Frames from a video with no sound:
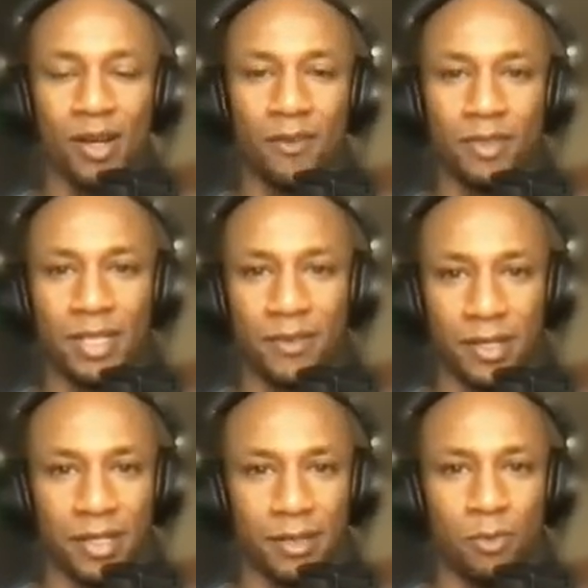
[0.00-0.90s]
of
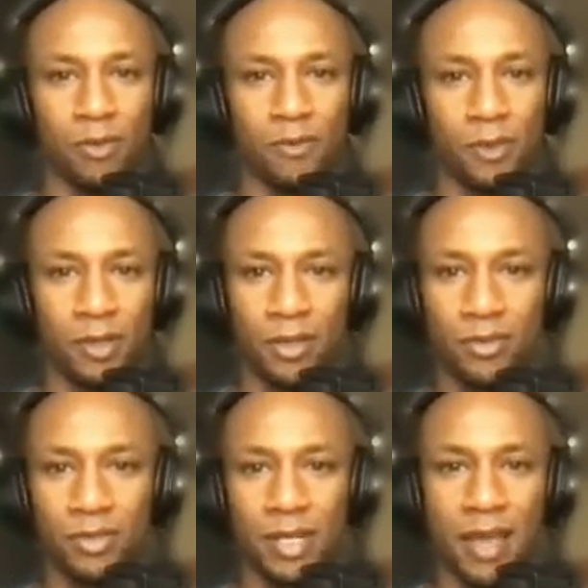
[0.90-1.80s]
dividend
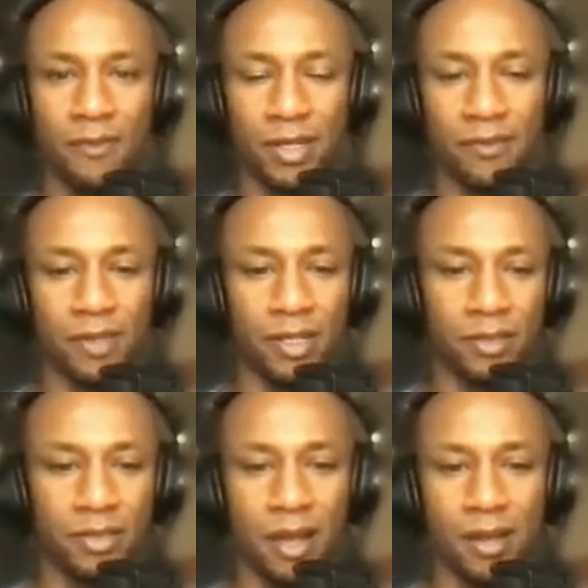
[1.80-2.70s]
portfolios and having
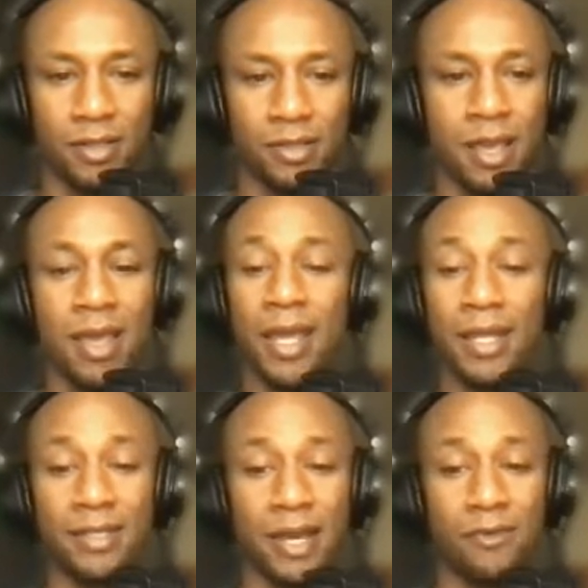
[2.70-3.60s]
dividend stocks
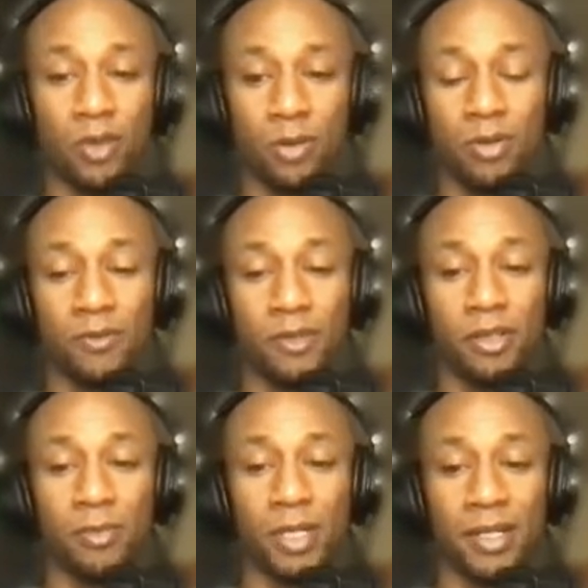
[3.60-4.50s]
inside of your
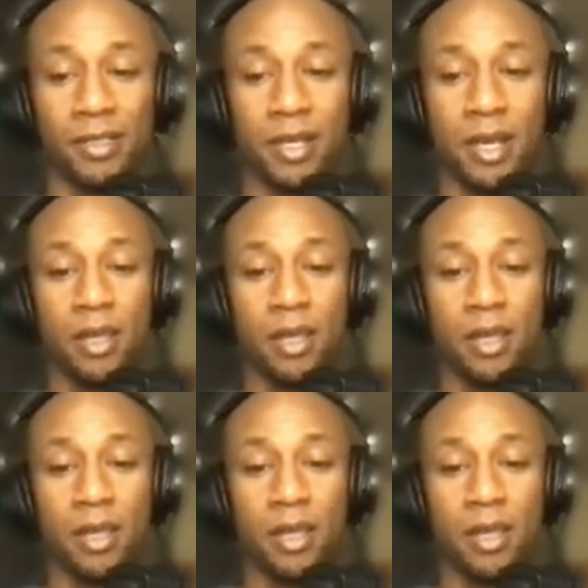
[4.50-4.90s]
portfolio, because